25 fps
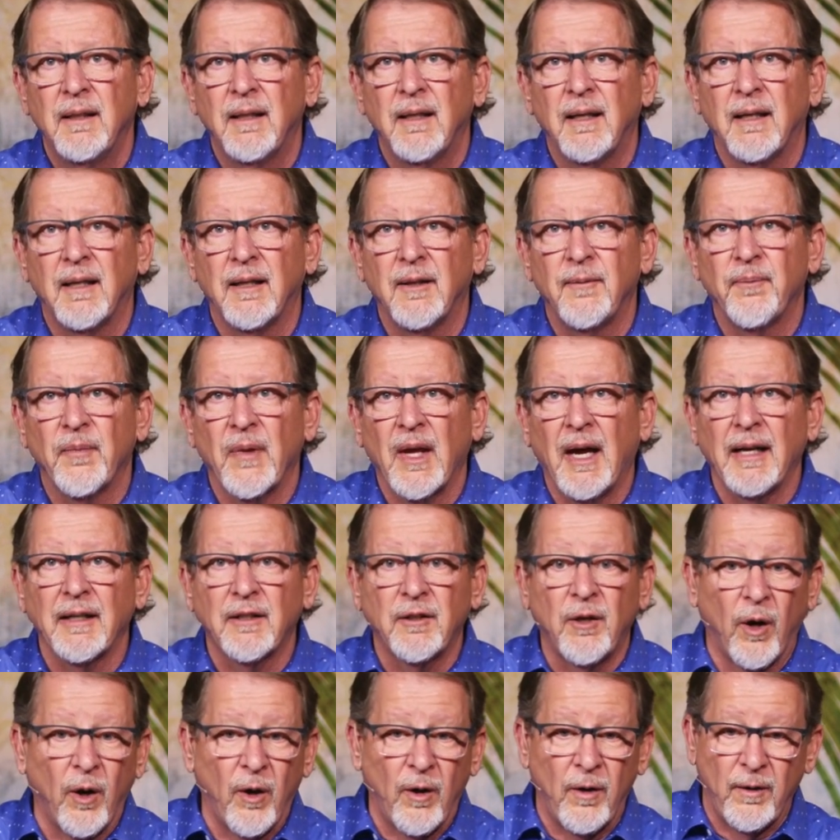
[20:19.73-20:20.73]
I
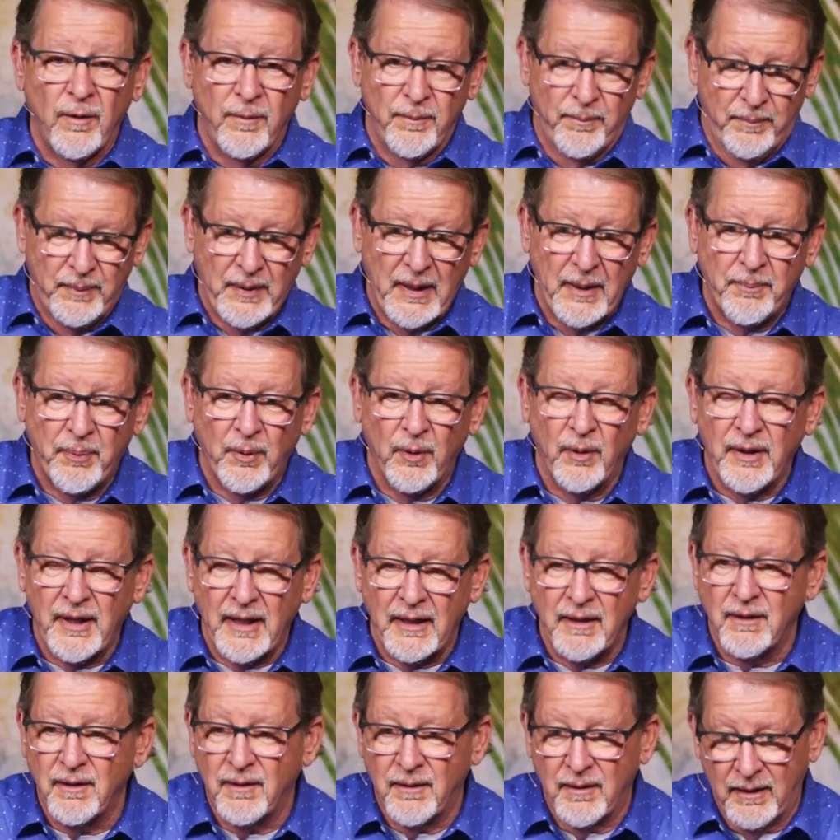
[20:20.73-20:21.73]
call people
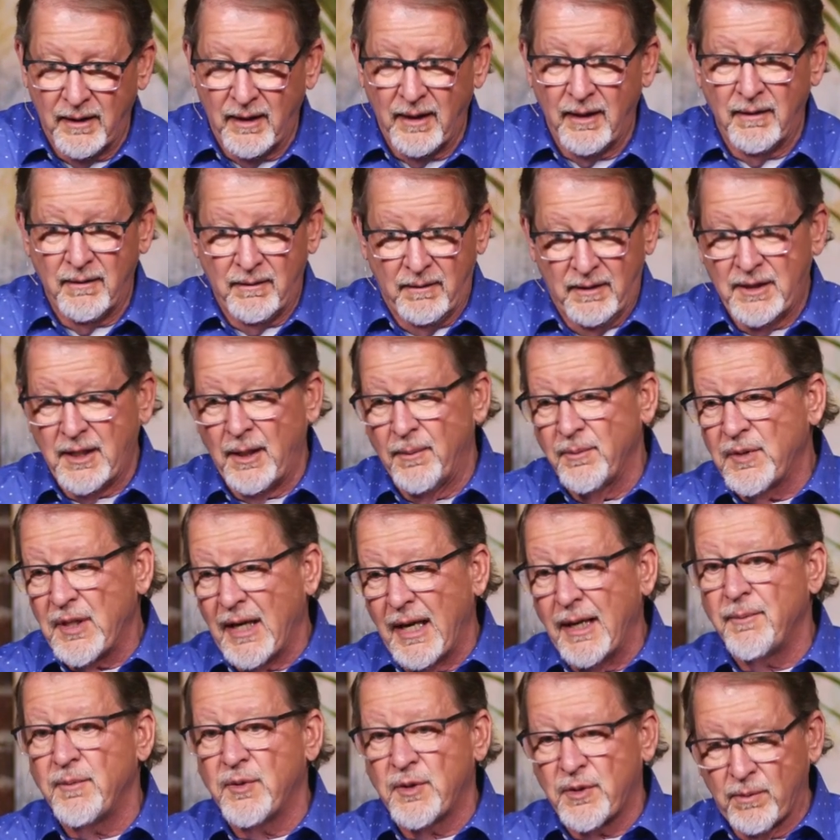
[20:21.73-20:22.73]
that
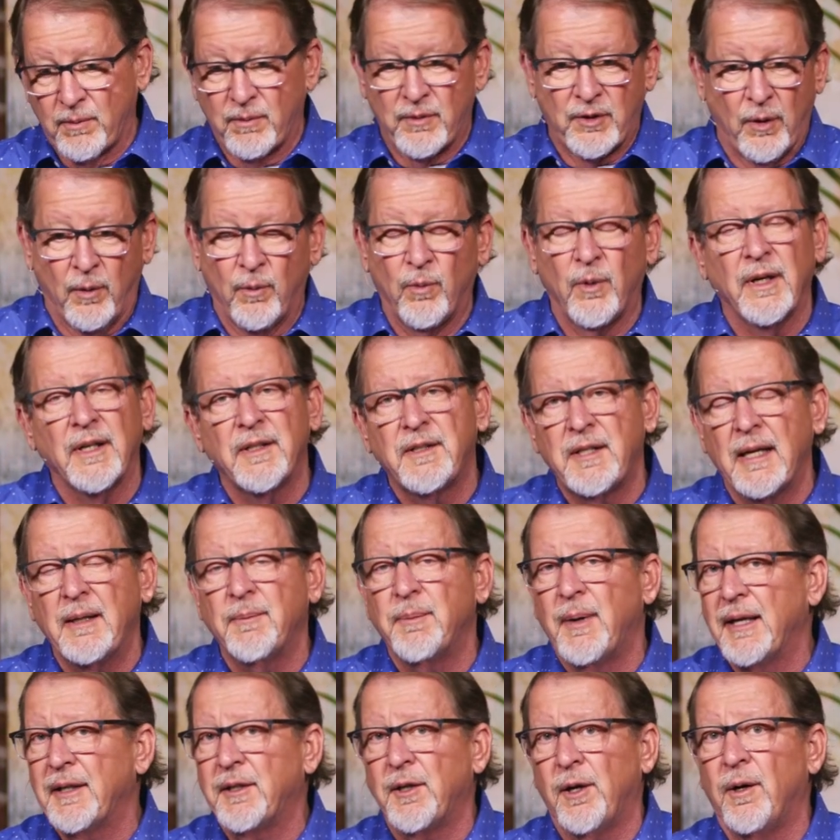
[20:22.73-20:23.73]
sometimes don't want to take
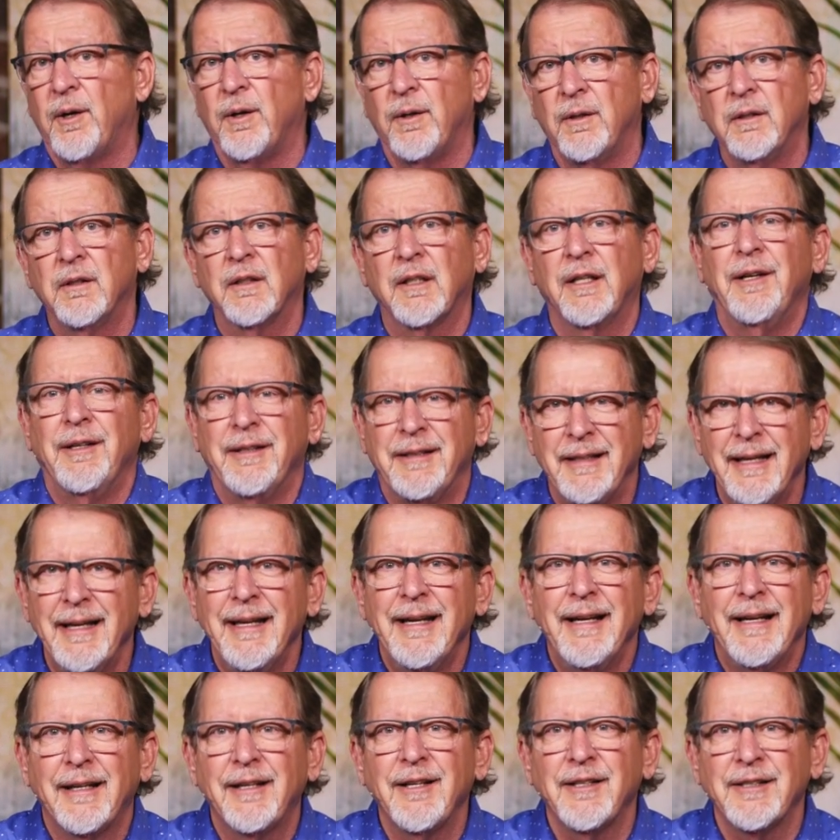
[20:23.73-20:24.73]
my call
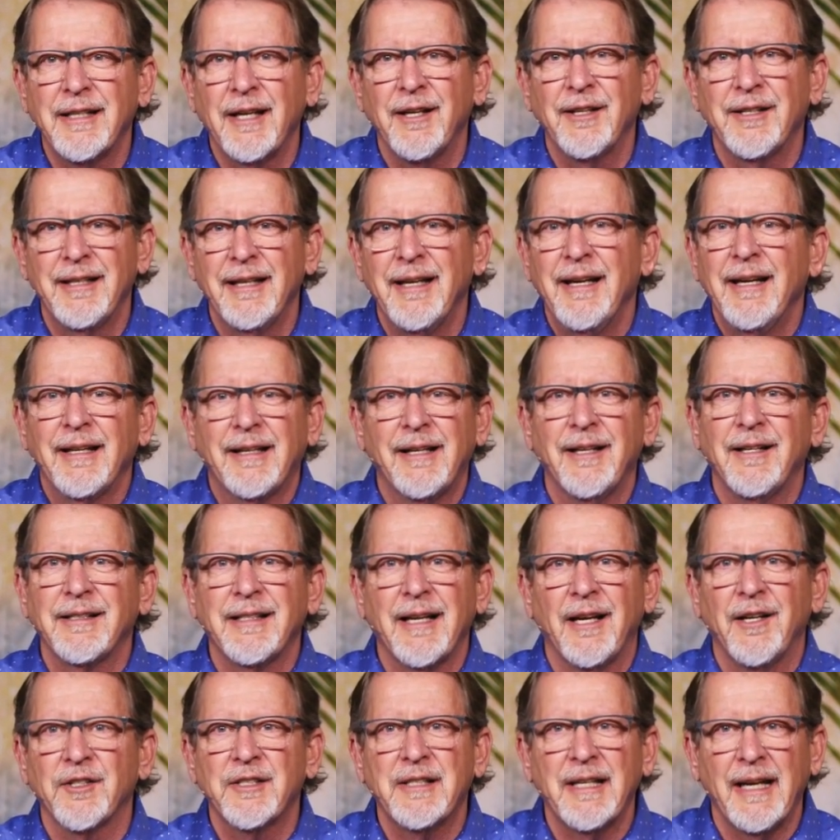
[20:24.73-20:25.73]
because
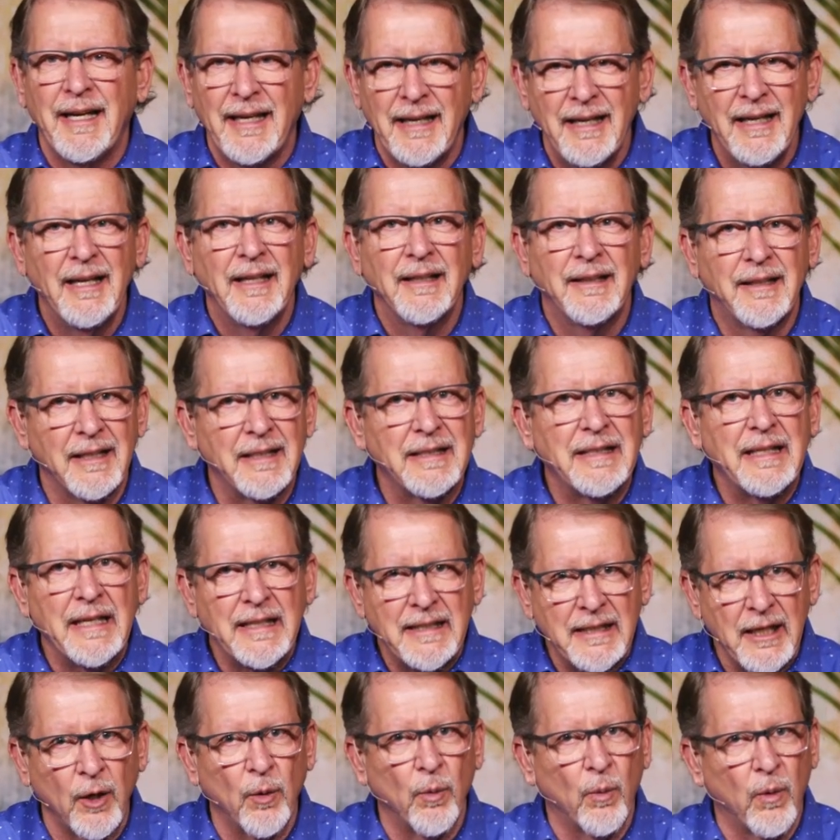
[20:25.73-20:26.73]
I'll say, this
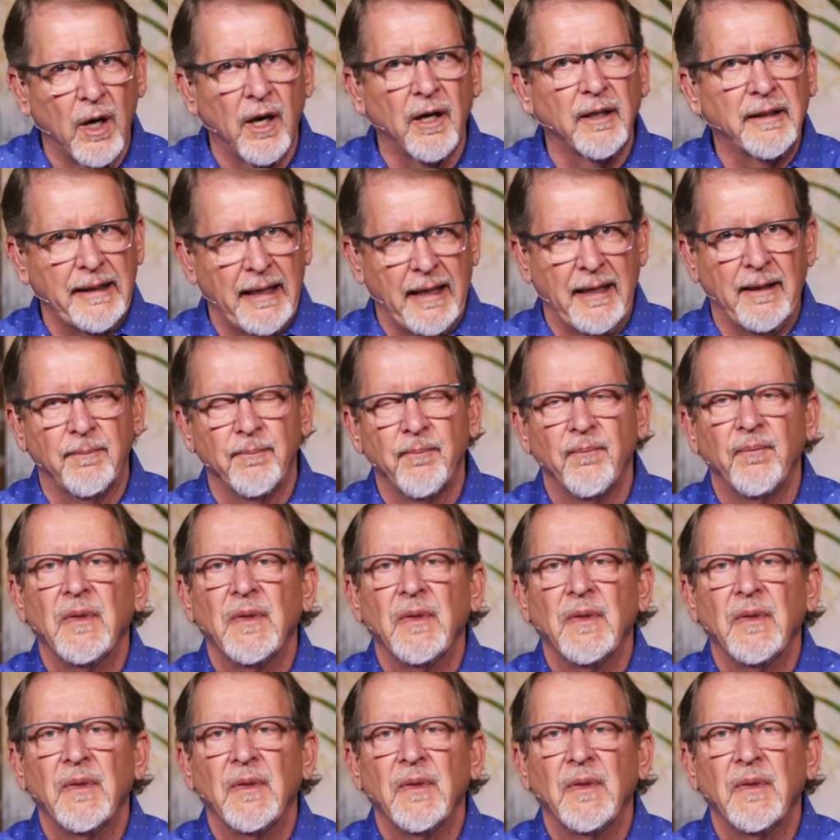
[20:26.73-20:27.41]
isn't working.